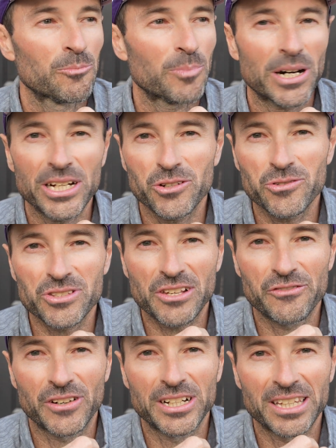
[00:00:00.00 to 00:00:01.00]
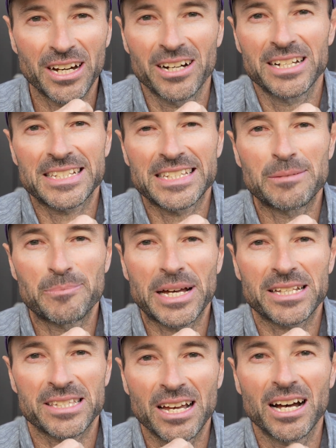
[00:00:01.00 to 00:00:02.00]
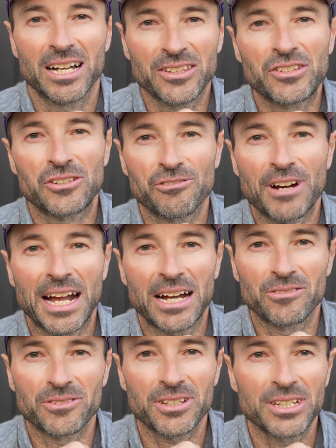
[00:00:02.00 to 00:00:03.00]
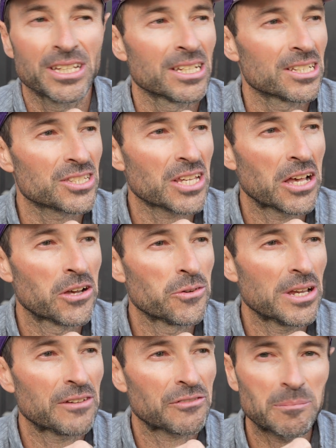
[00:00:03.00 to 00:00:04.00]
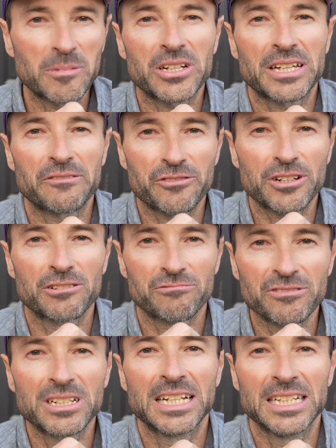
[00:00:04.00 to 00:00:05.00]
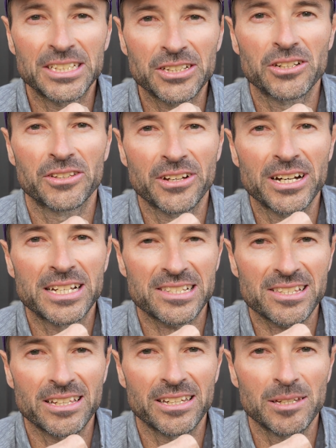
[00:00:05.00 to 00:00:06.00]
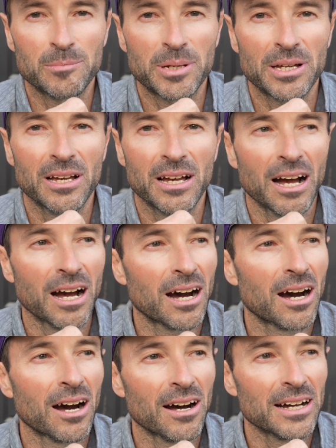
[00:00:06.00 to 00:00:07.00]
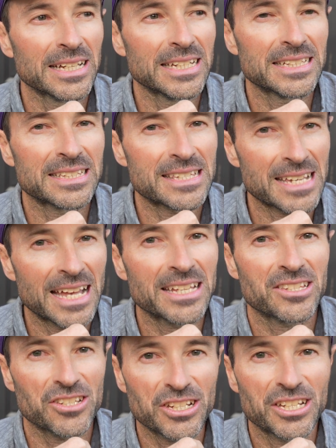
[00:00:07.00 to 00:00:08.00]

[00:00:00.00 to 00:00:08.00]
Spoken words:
But I also find that I sleep better underground. So if I'm looking for a really good night's sleep, I tend to